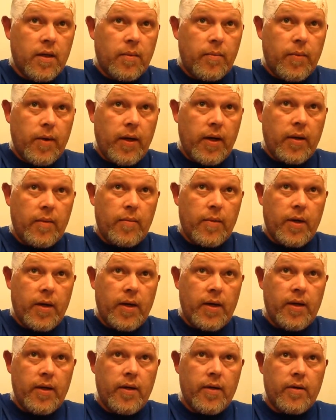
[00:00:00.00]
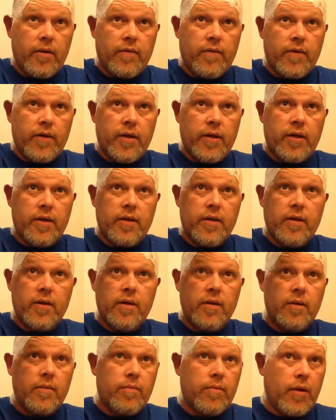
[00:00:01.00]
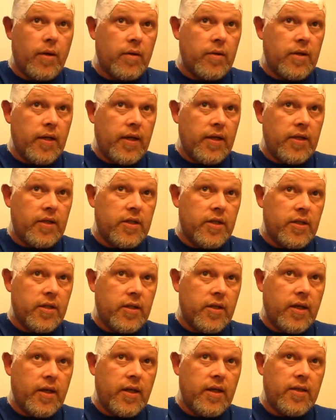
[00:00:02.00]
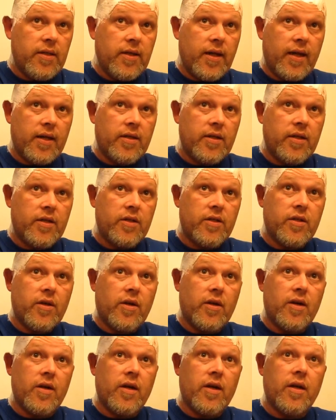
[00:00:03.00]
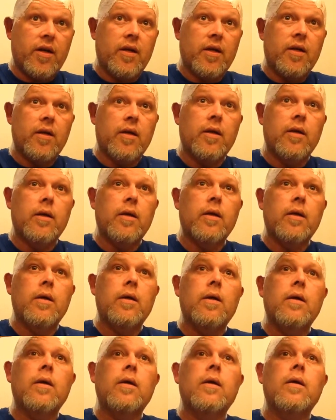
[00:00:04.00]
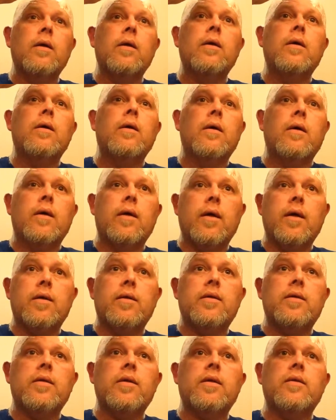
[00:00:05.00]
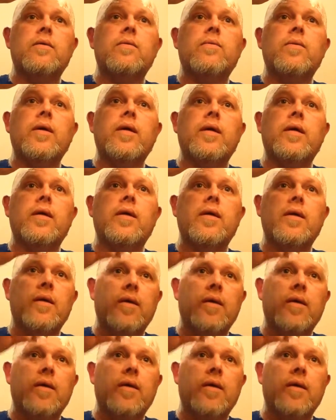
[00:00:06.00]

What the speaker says: a buddy of mine over at Bald Nation, he is actually starting a 6-week